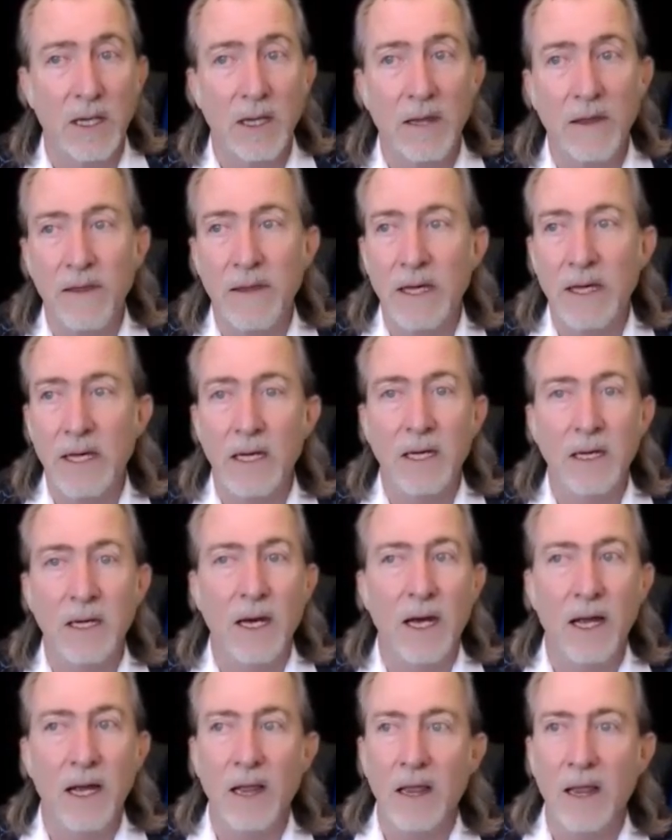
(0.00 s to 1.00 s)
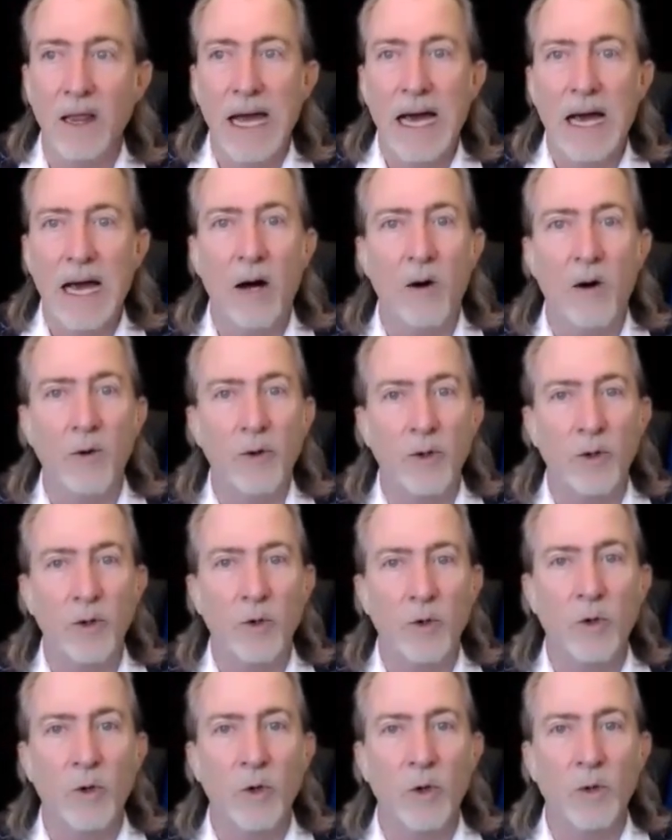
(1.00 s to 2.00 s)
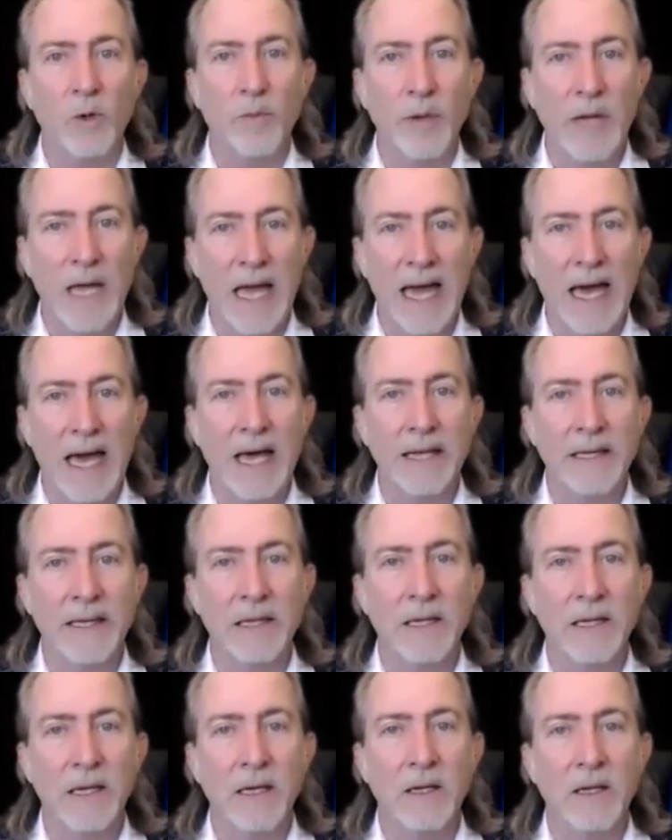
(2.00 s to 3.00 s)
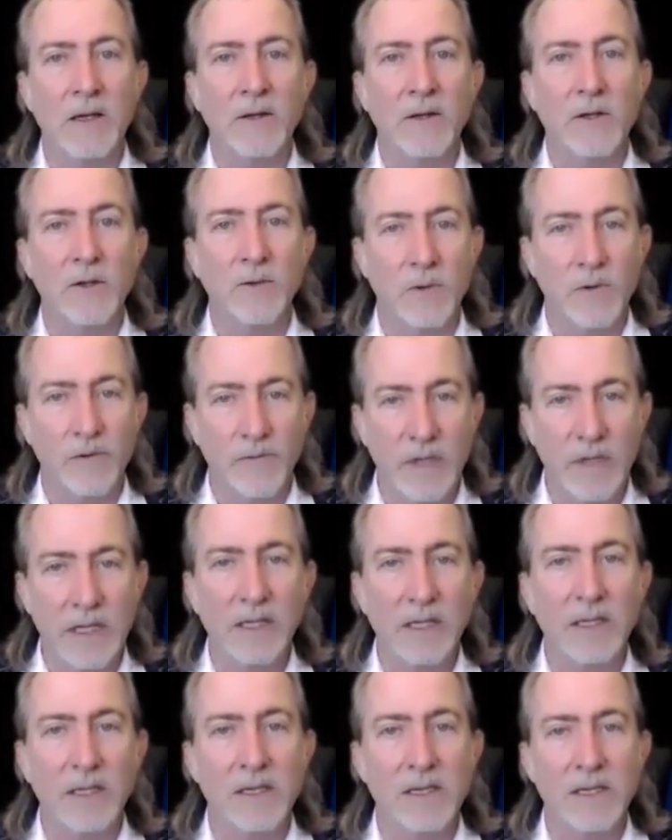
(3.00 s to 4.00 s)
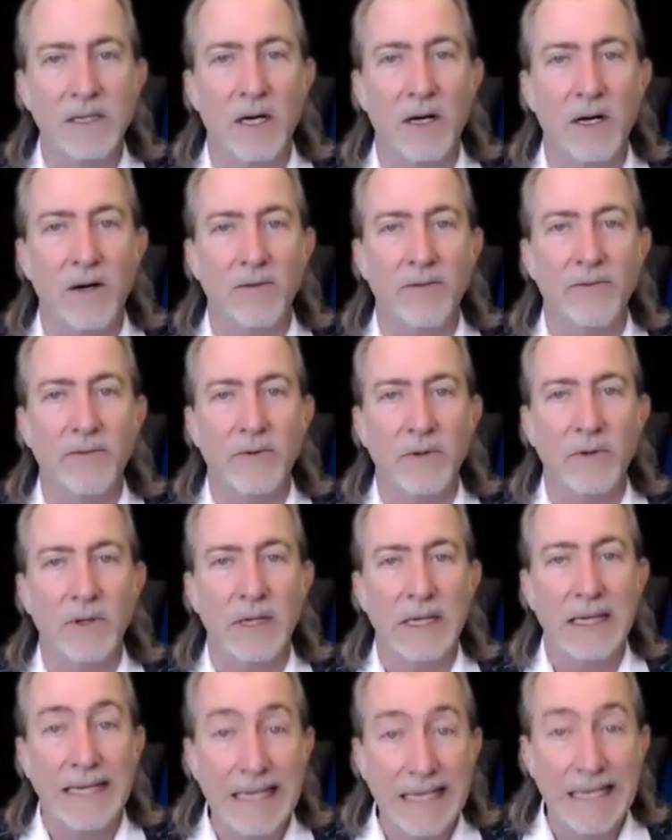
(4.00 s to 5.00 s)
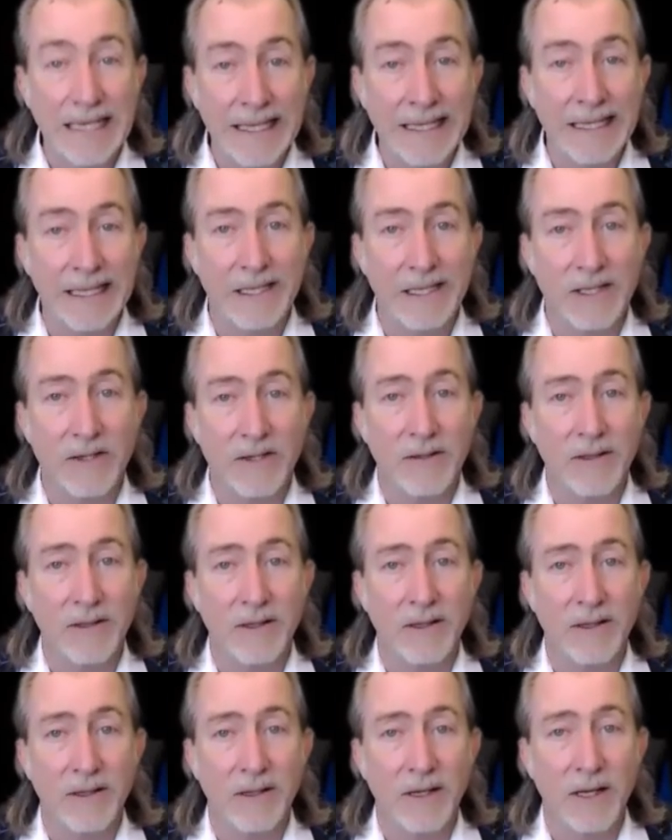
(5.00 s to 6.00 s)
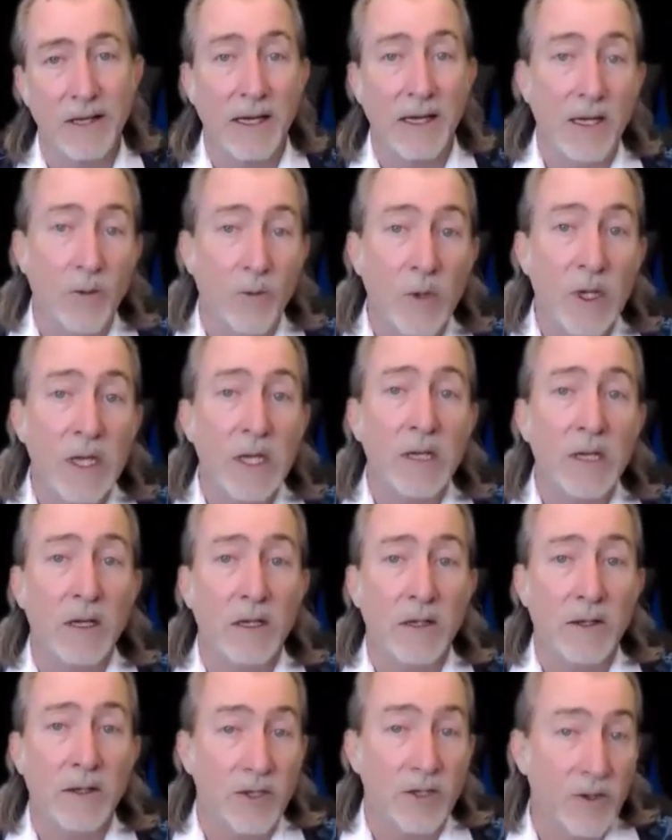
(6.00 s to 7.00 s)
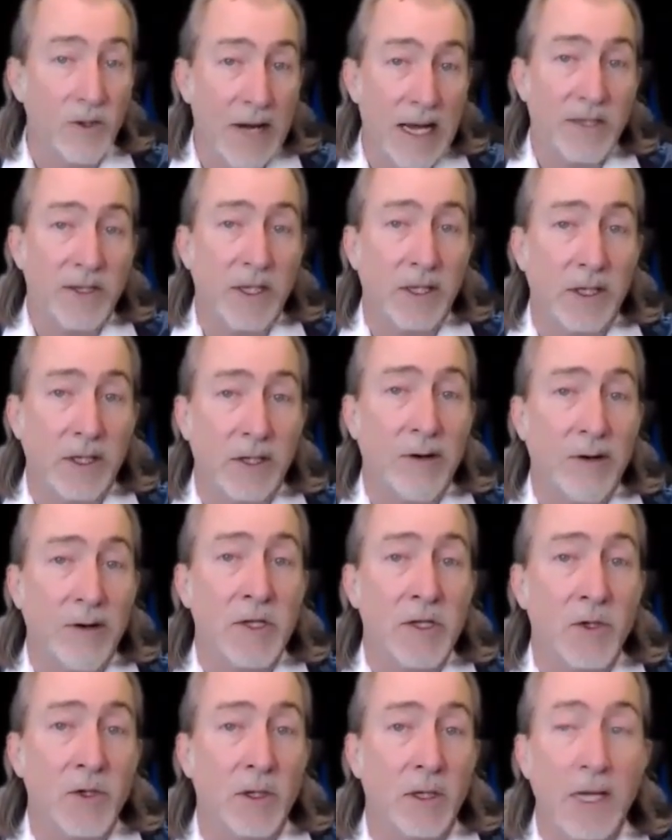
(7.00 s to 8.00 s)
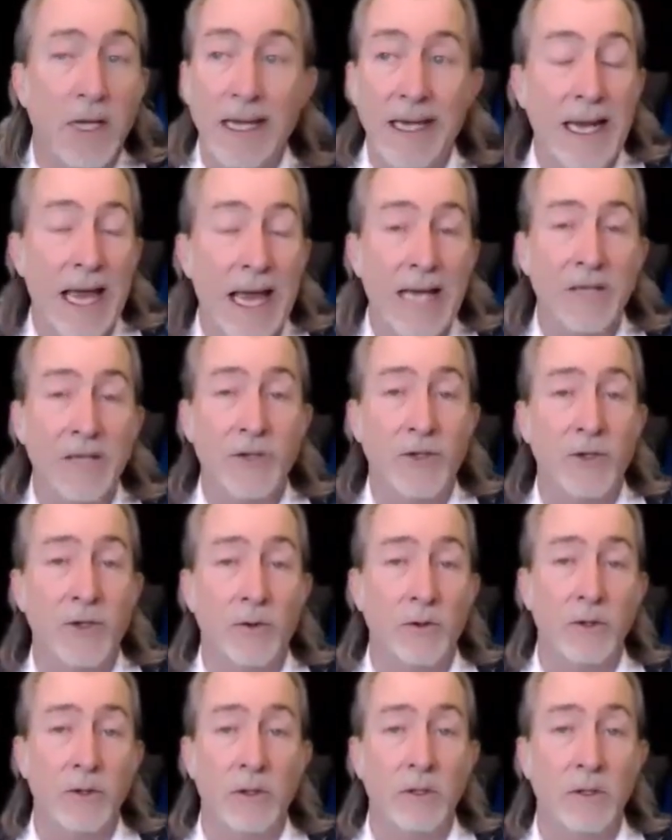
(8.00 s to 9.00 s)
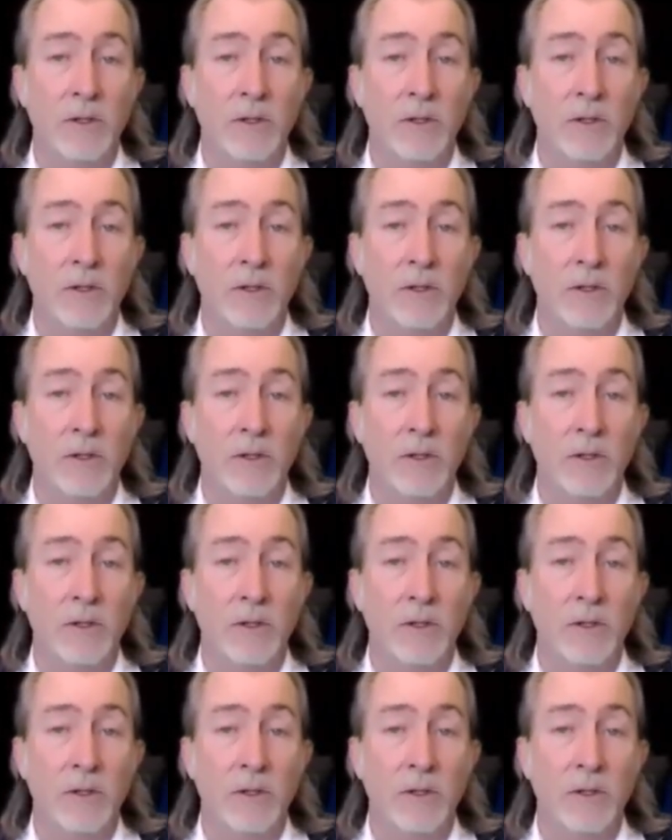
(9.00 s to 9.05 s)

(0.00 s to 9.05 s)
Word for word: and then allow your path to reveal itself in it. And it will, because you're asking the question. It has to.